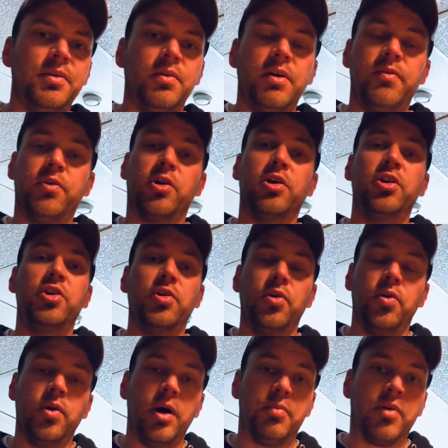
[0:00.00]
if you're going to
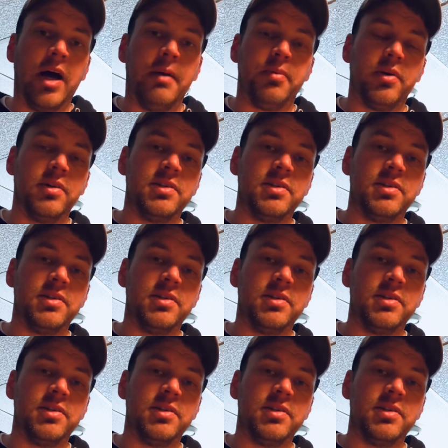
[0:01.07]
do a proper